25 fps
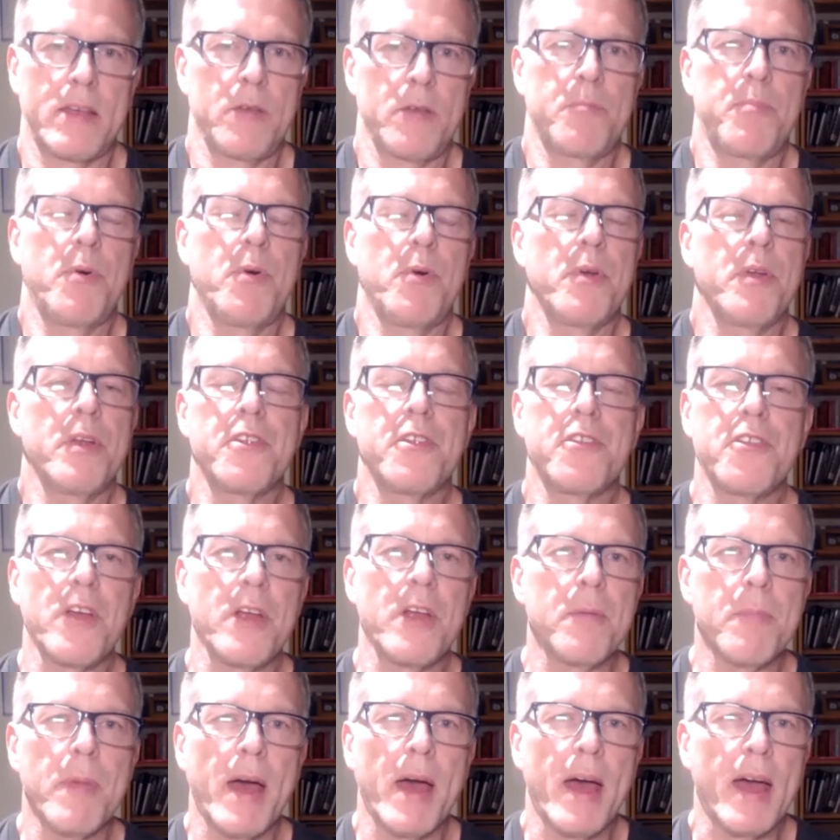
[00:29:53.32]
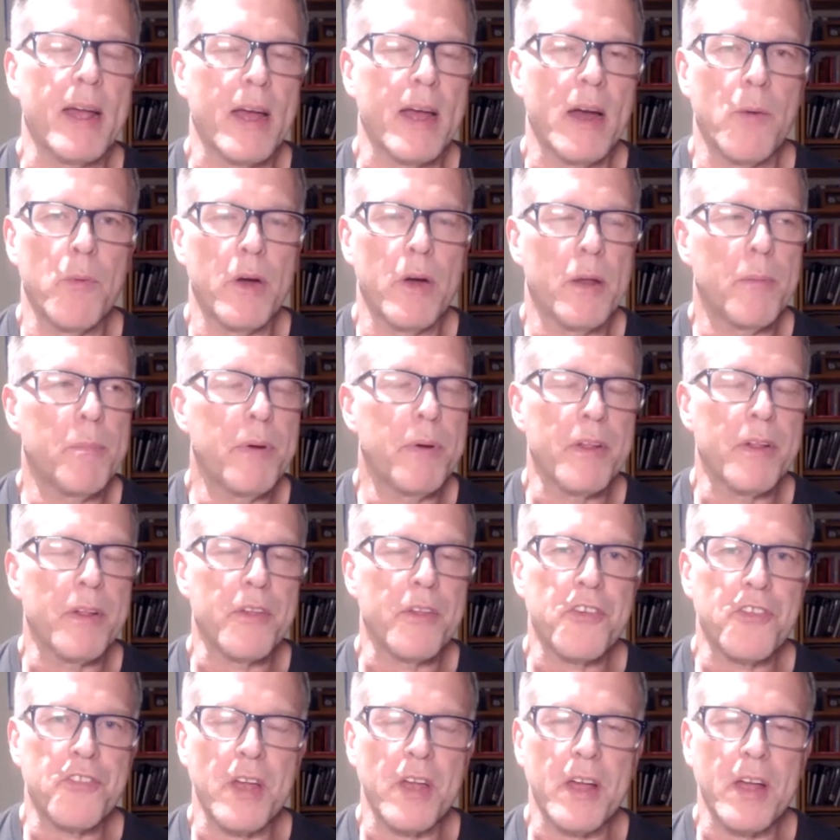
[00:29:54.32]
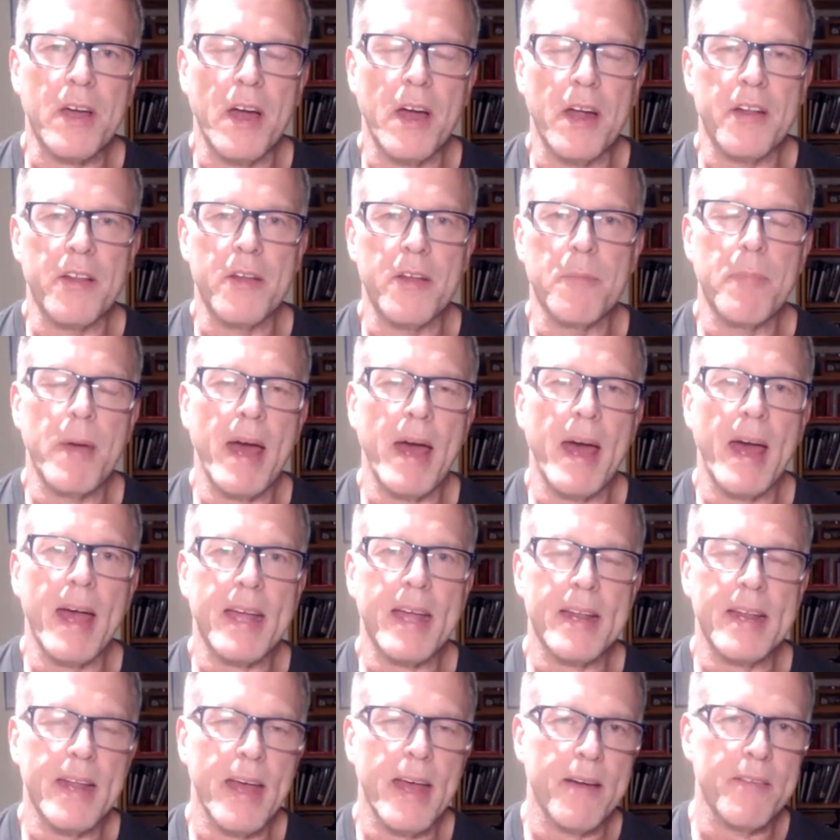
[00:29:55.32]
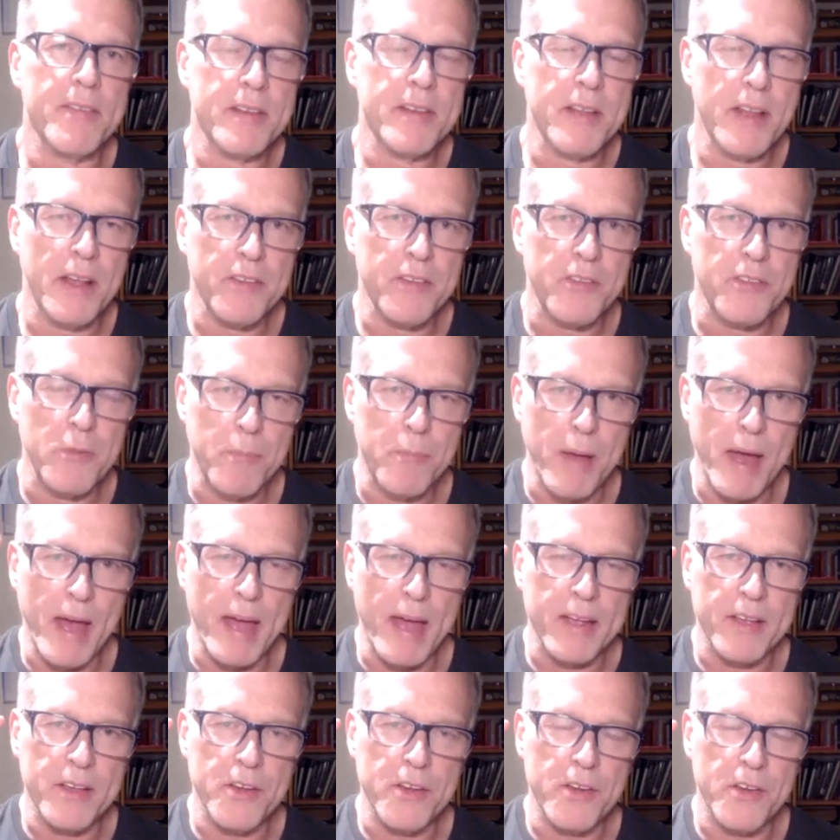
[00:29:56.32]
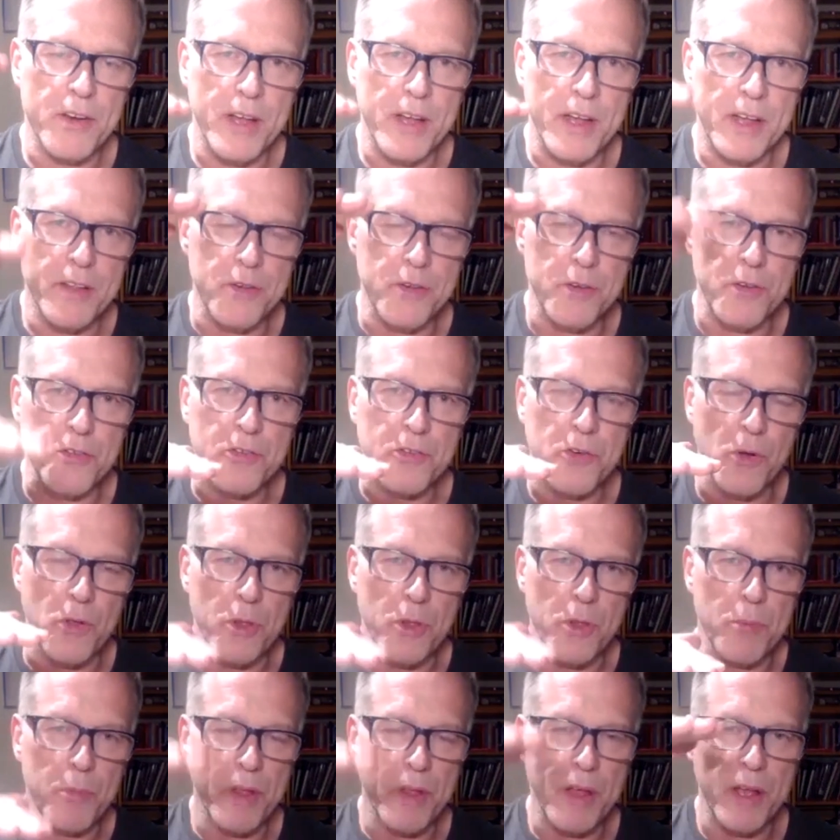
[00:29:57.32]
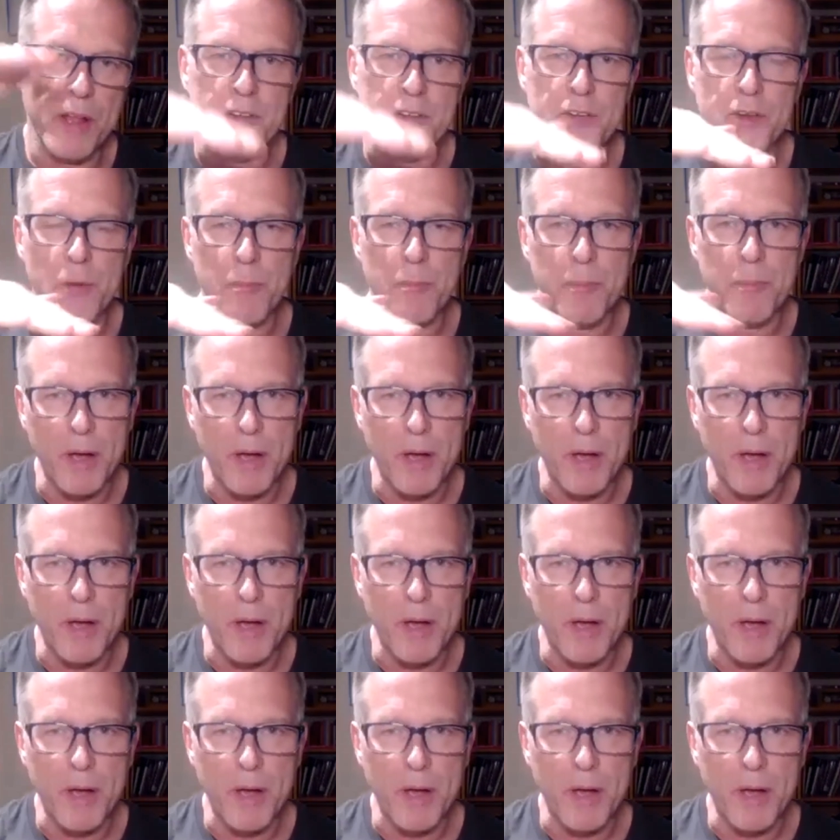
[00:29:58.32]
You pull your chin back. I want to put a stick on your back and have it touch the back of your head, your shoulder blade, and your